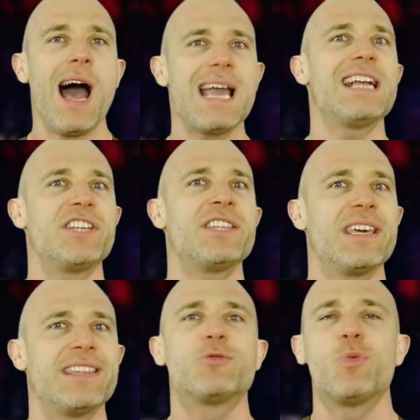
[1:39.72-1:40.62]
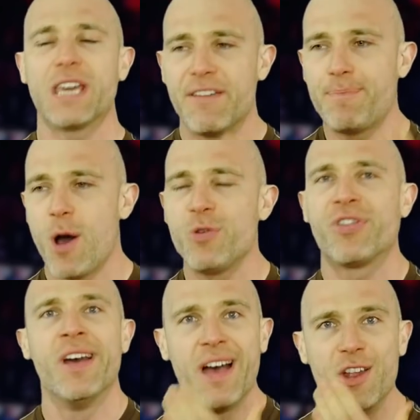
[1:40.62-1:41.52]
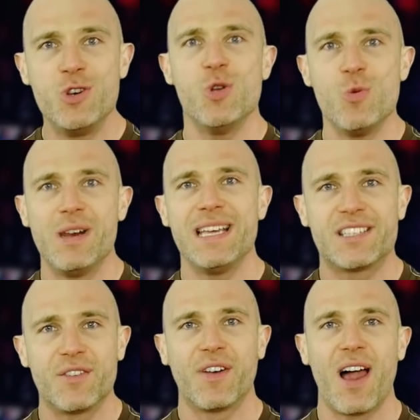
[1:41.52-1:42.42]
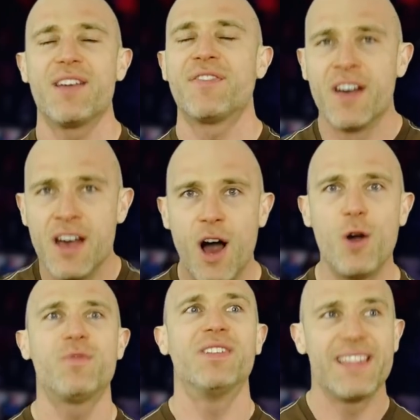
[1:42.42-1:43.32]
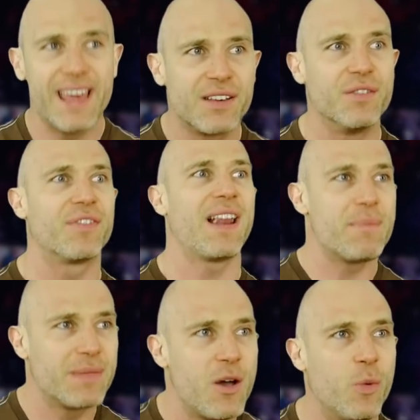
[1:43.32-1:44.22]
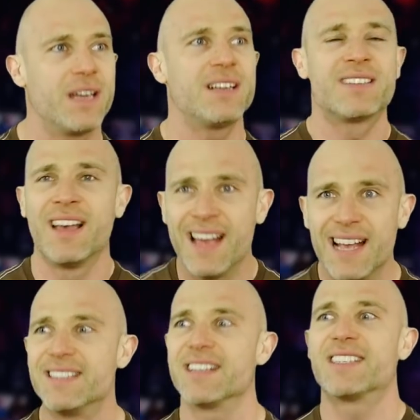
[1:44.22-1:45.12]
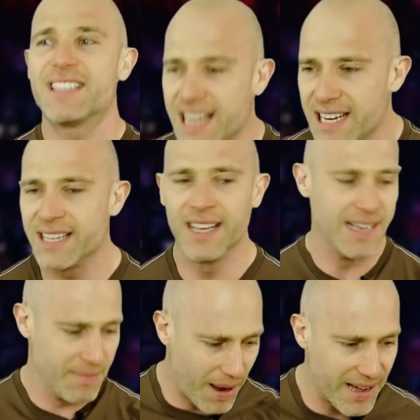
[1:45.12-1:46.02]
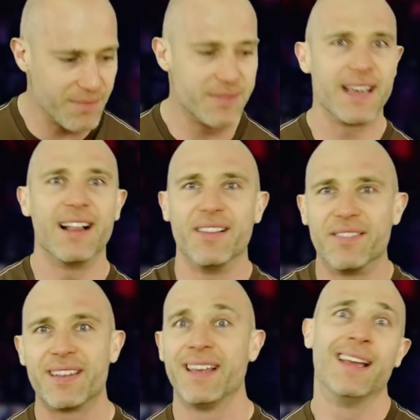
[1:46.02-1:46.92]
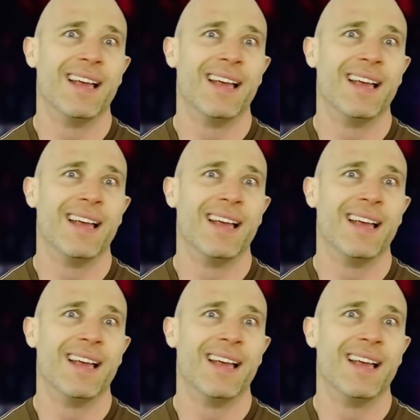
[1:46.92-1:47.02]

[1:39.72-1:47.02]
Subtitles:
I actually think this will give both a new lease of life. Hopefully they can flap their wings and succeed by themselves.